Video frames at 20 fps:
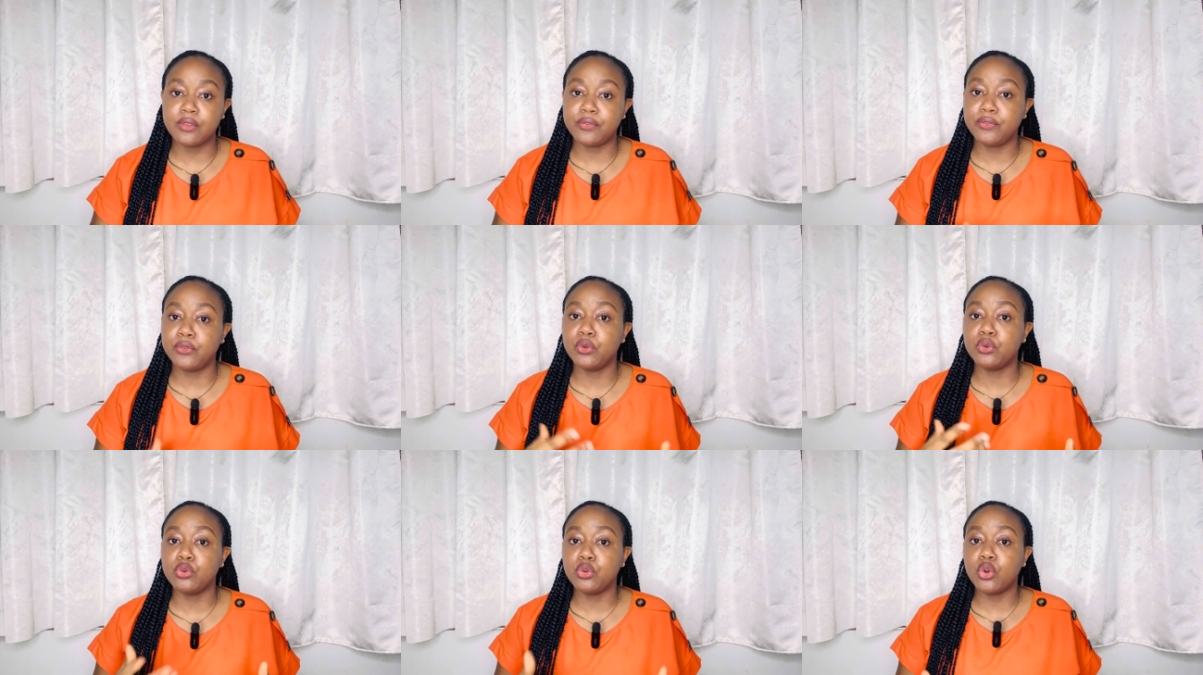
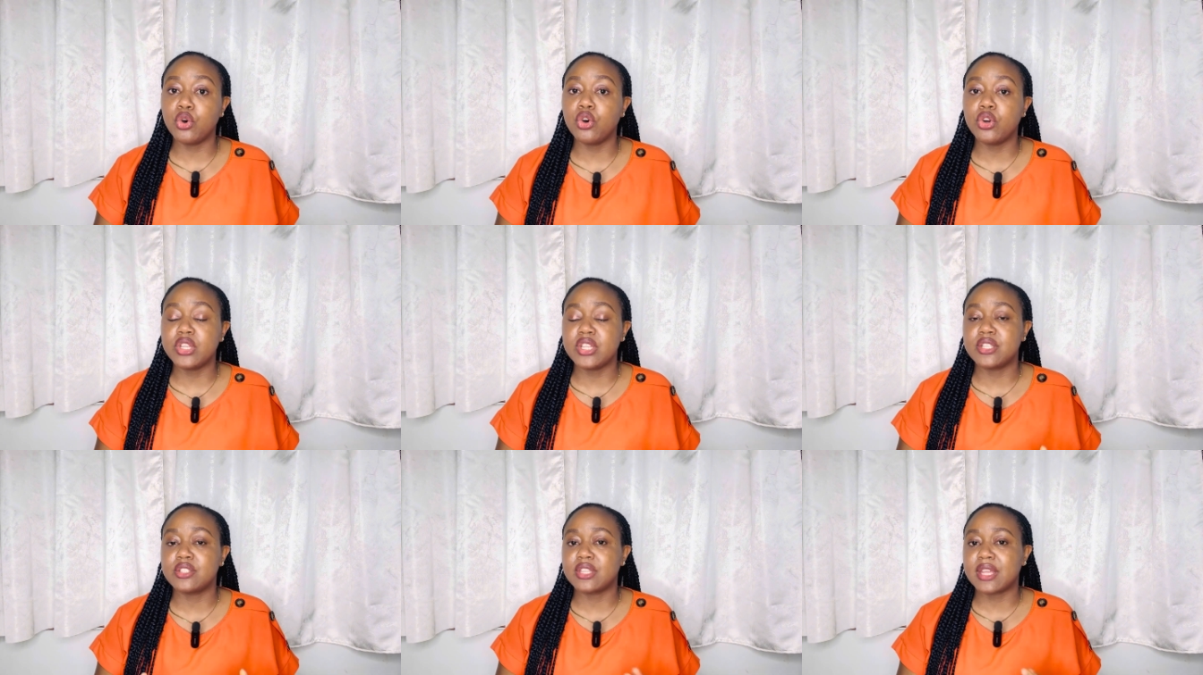If you
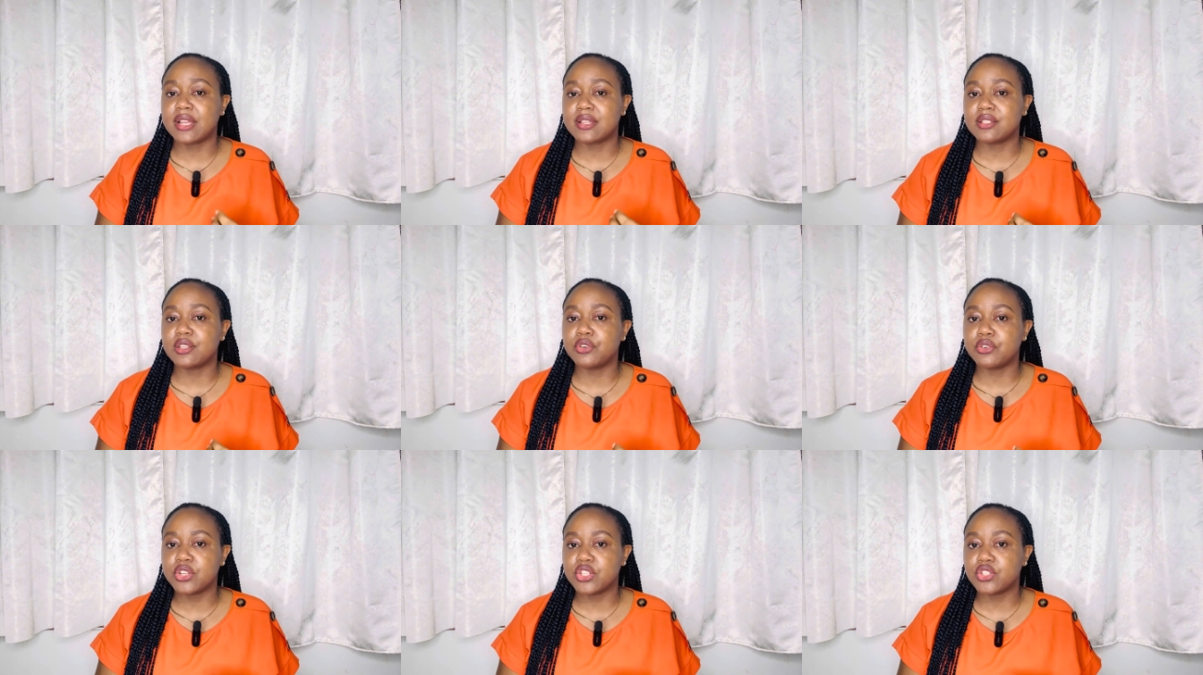know it's
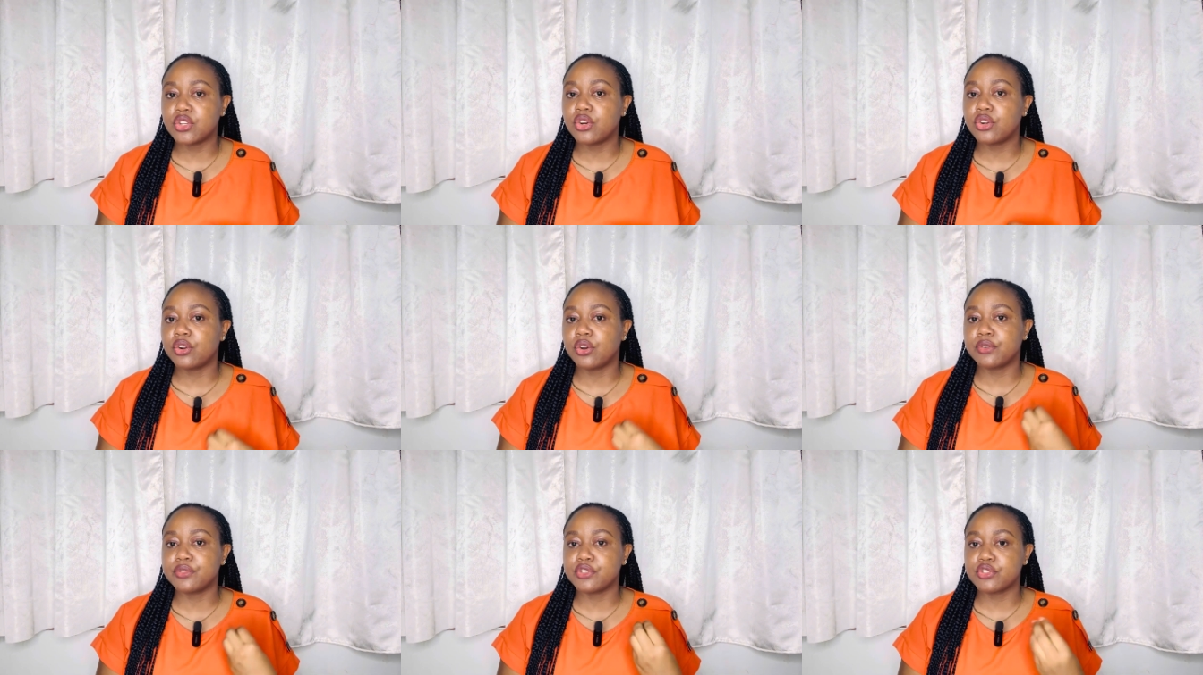as a
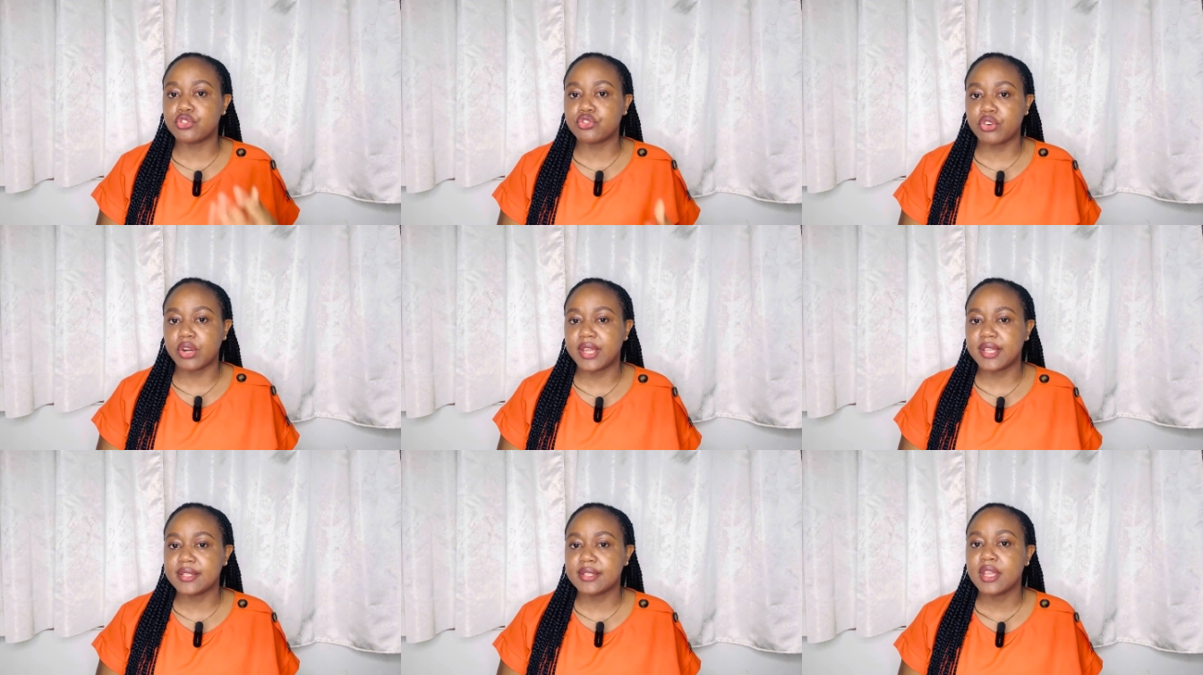result of
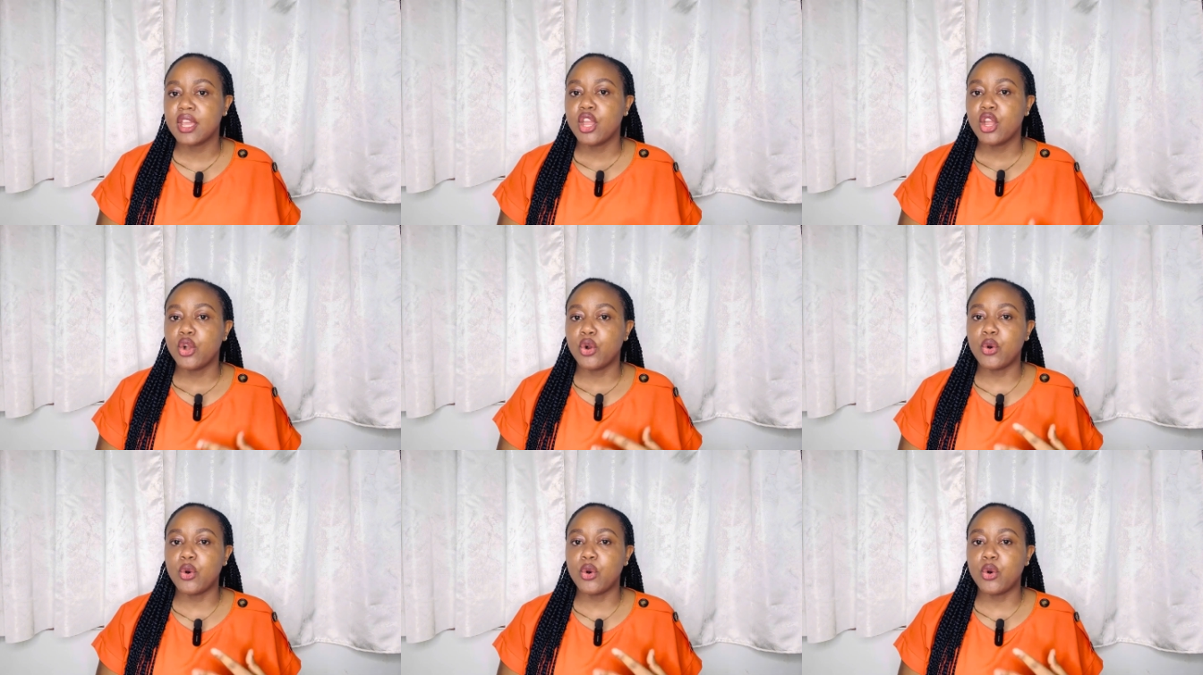stress,